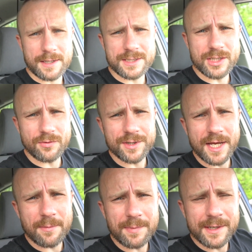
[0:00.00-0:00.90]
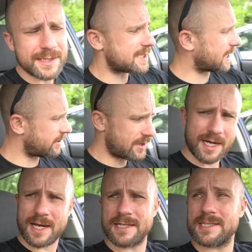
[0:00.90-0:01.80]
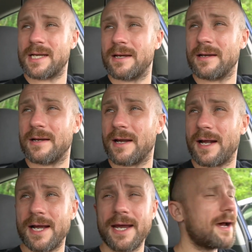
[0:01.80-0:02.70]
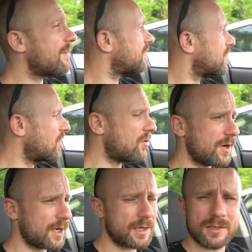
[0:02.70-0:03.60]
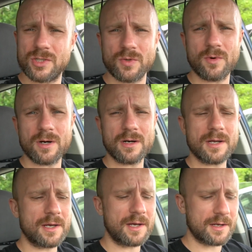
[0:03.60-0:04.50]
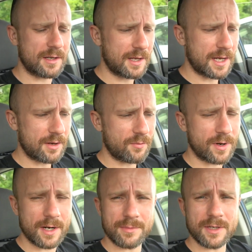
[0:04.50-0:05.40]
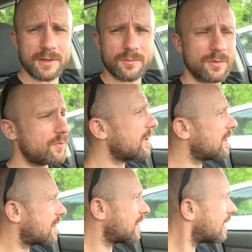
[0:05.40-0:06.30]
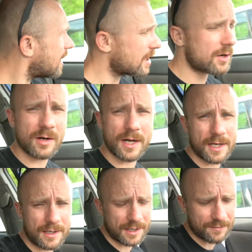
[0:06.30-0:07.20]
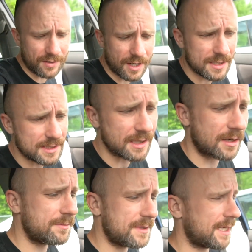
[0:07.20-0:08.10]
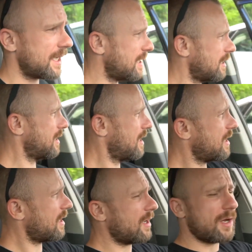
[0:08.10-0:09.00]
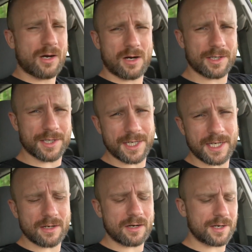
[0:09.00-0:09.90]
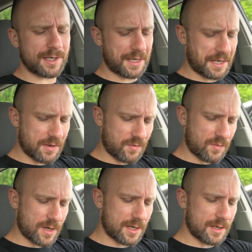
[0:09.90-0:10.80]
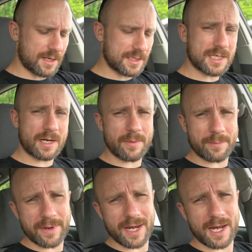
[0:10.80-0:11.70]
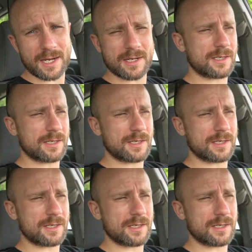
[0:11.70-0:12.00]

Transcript: And so with that being said, you guys, I have to go into work when I'm done with work, I'll go ahead and give you guys an update on the neon and when it's coming back.